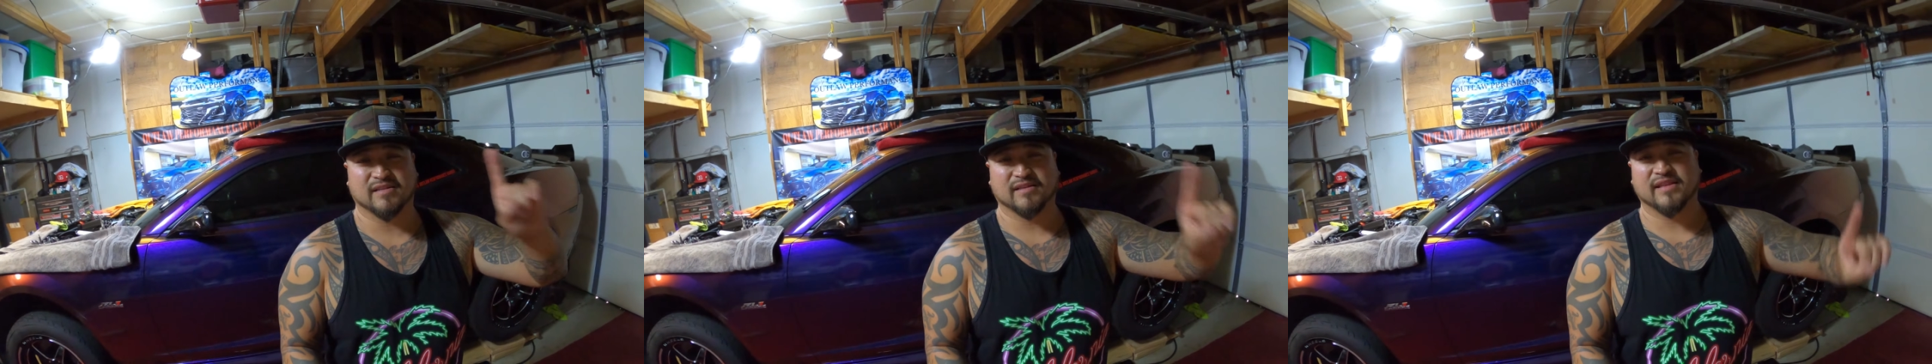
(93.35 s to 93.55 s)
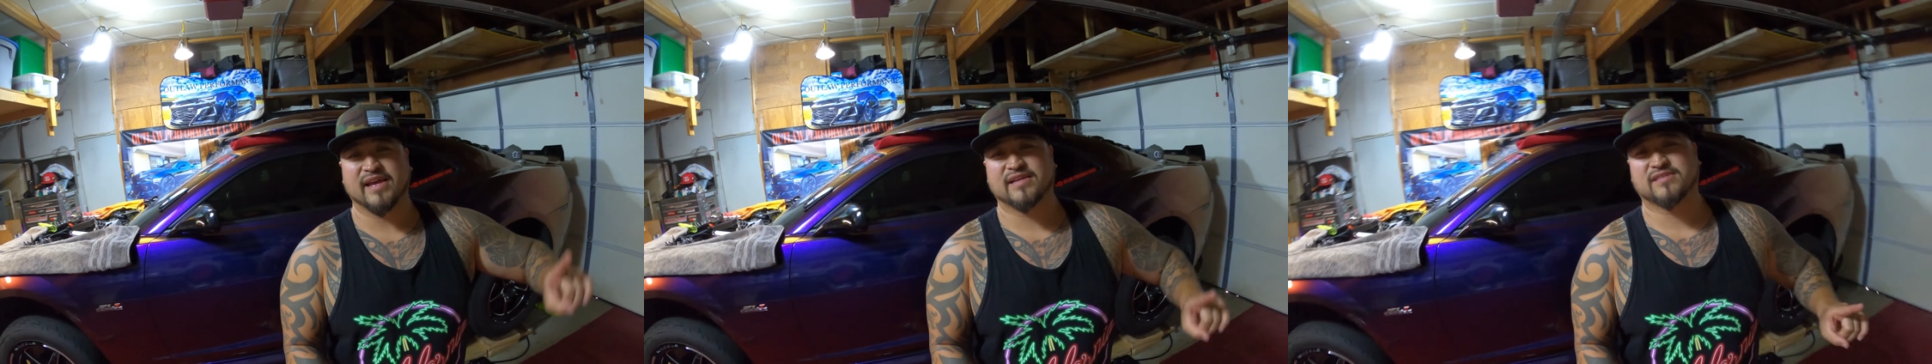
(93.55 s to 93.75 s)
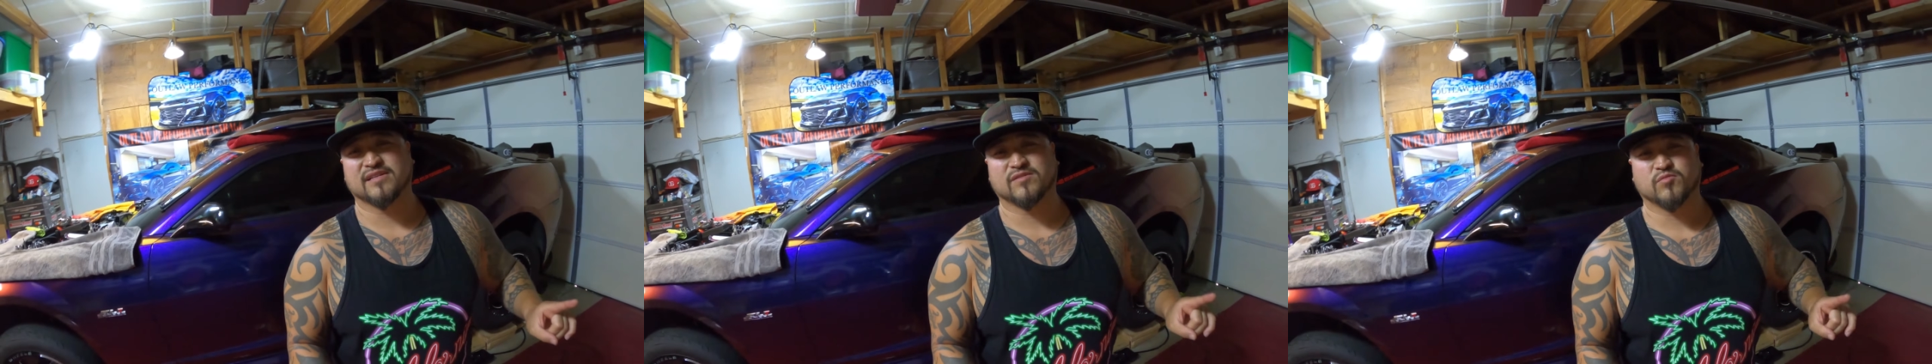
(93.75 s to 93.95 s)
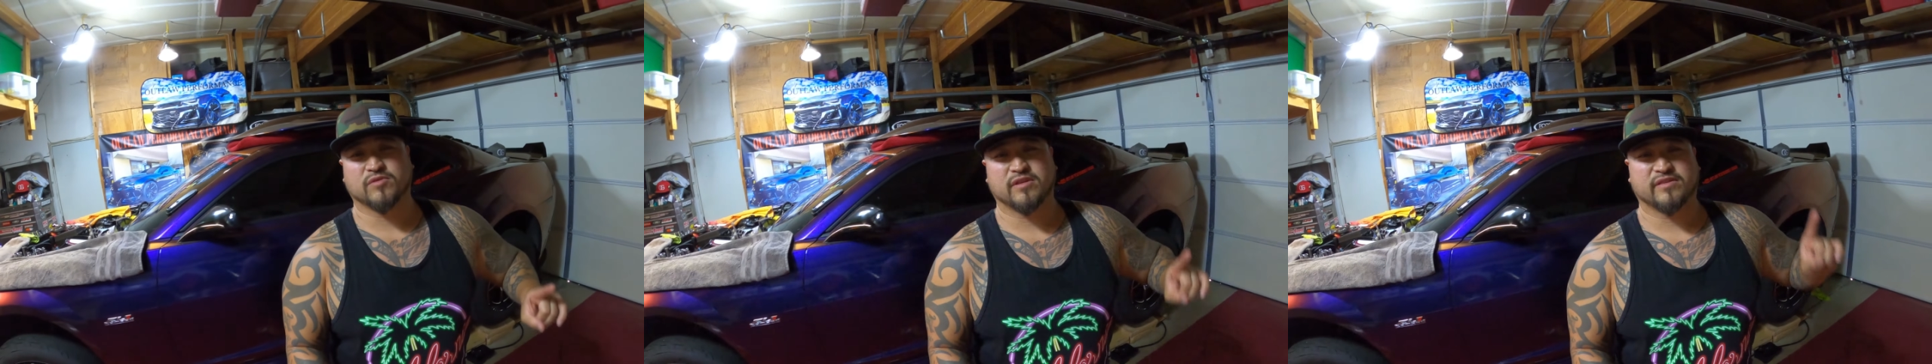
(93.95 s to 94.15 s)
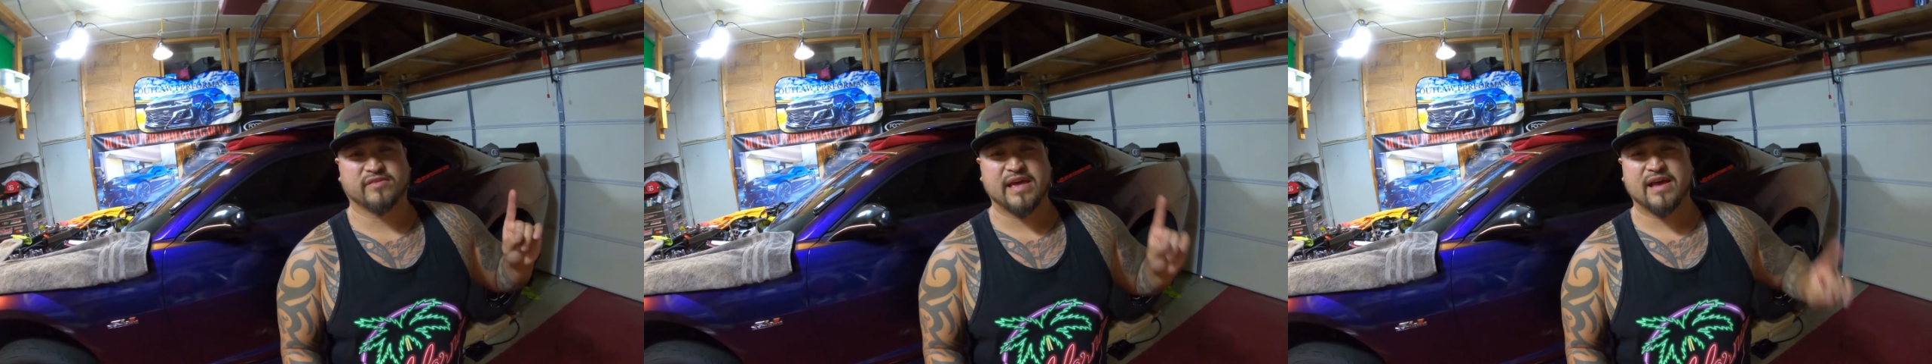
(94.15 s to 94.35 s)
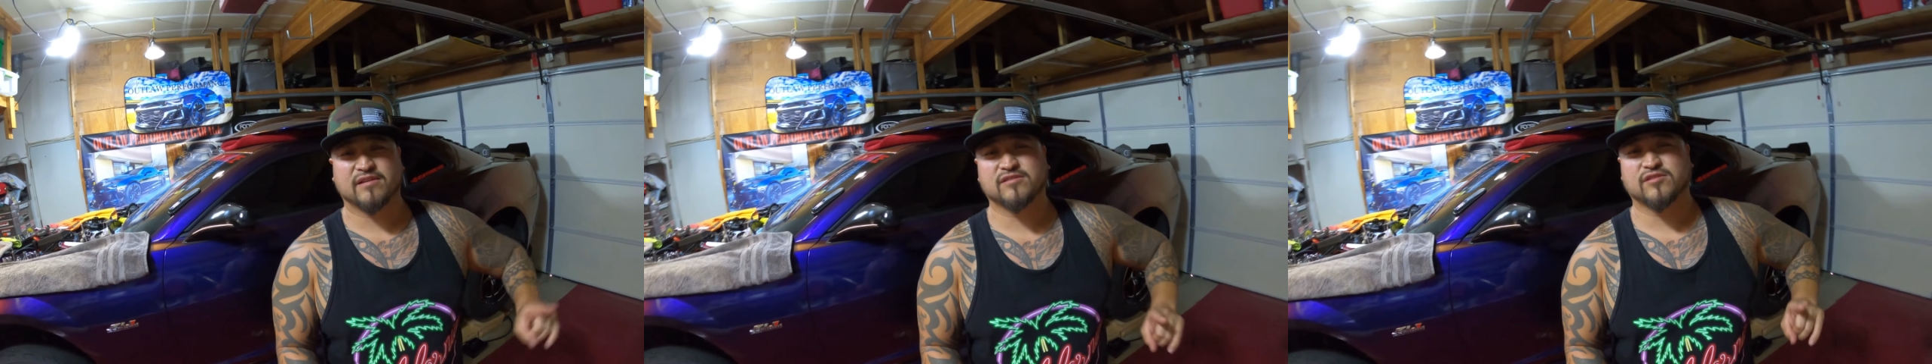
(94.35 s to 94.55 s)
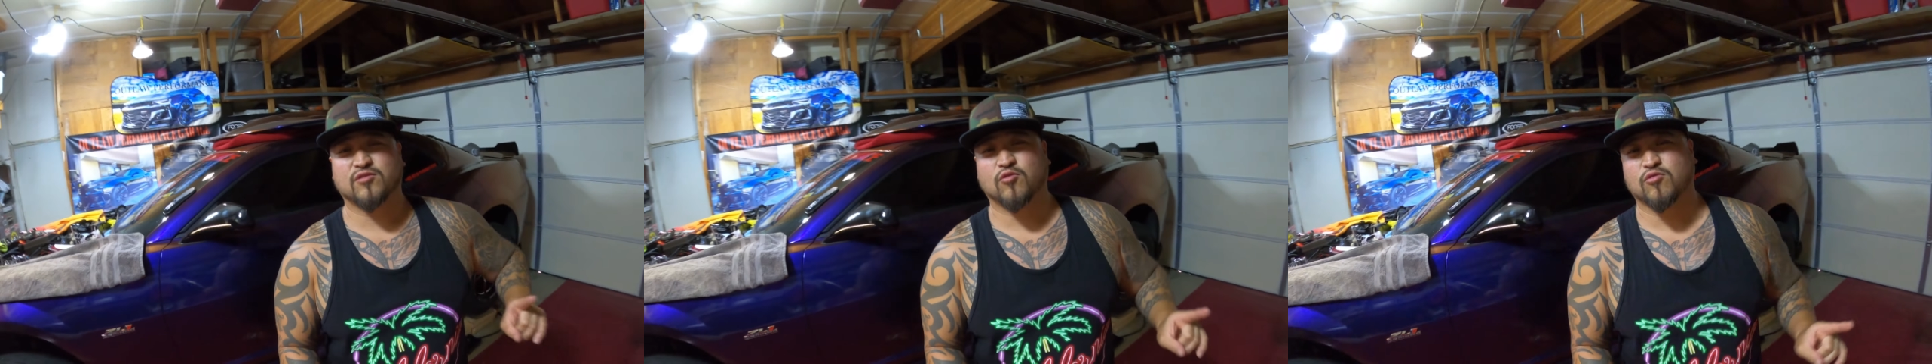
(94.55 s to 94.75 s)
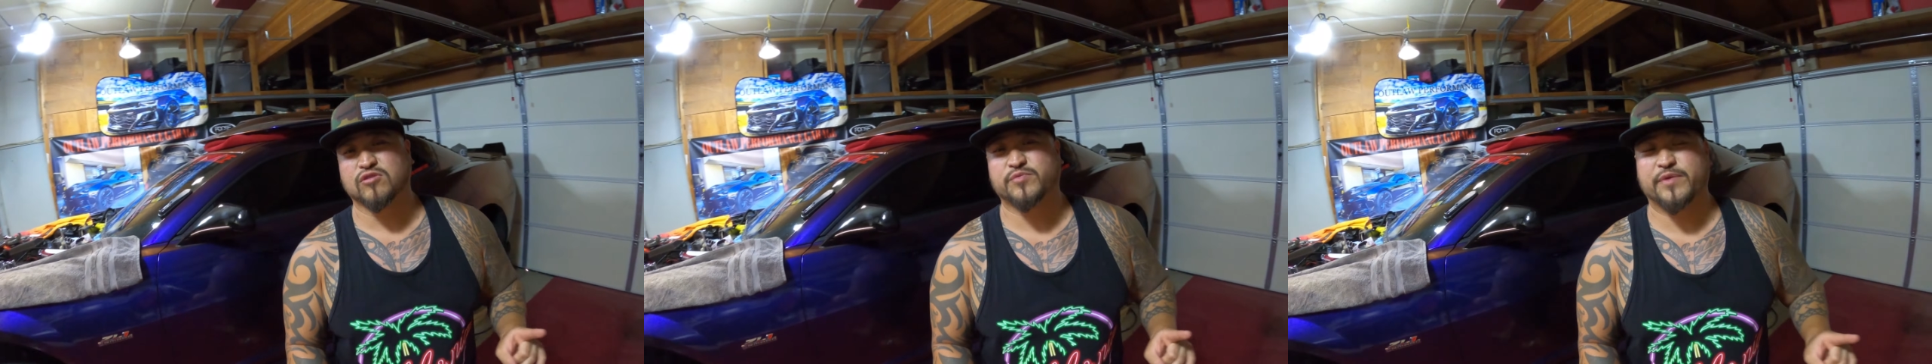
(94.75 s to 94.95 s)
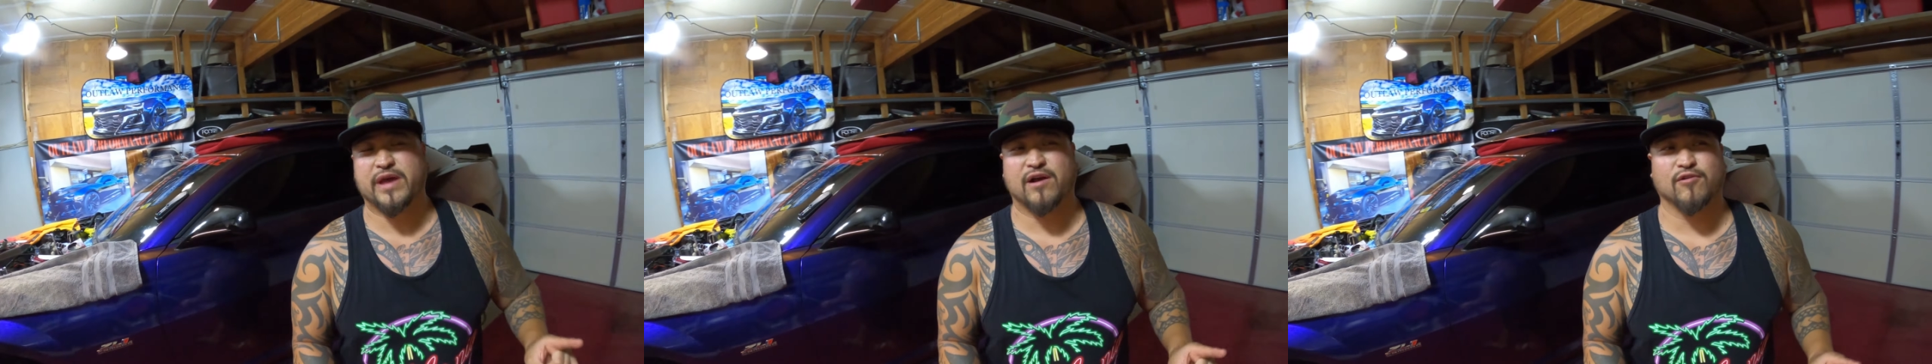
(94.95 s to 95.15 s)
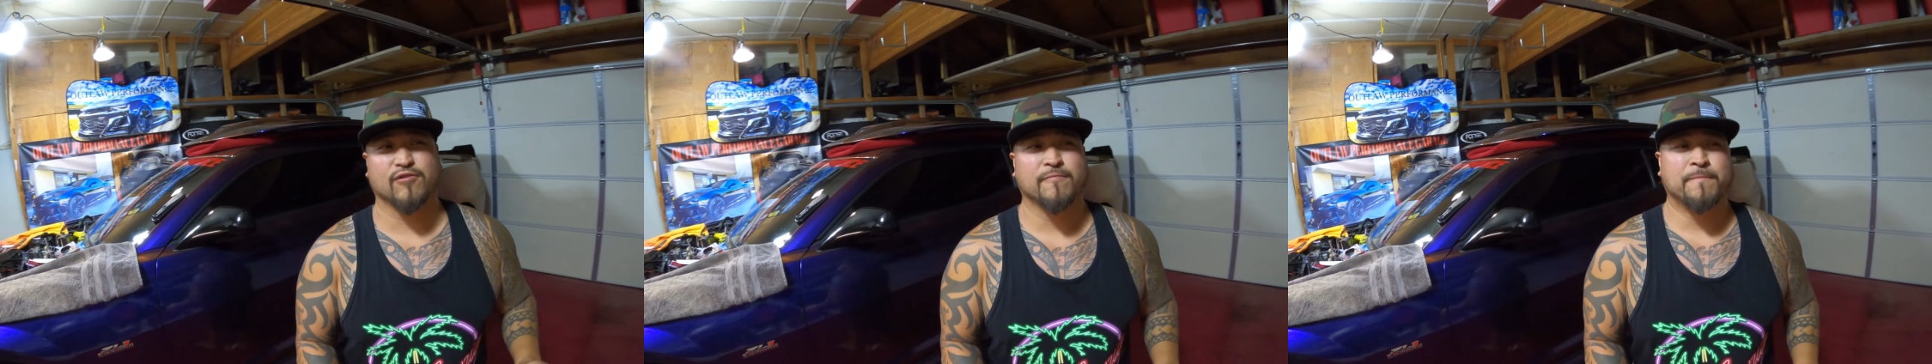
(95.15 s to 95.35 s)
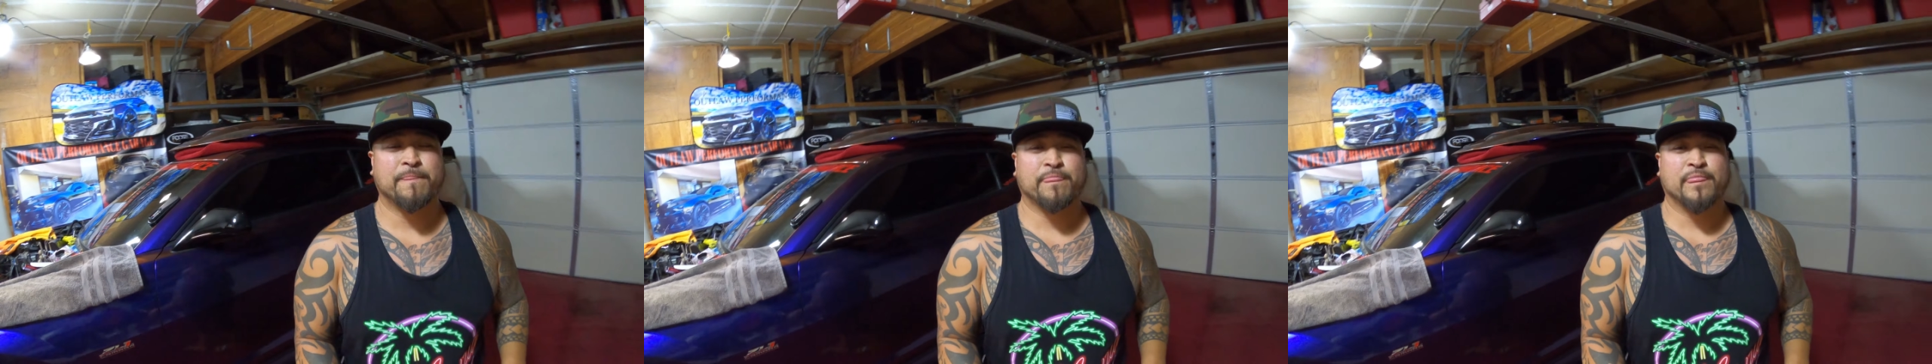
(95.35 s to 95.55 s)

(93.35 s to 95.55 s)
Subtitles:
Lexus with 1,000 horsepower.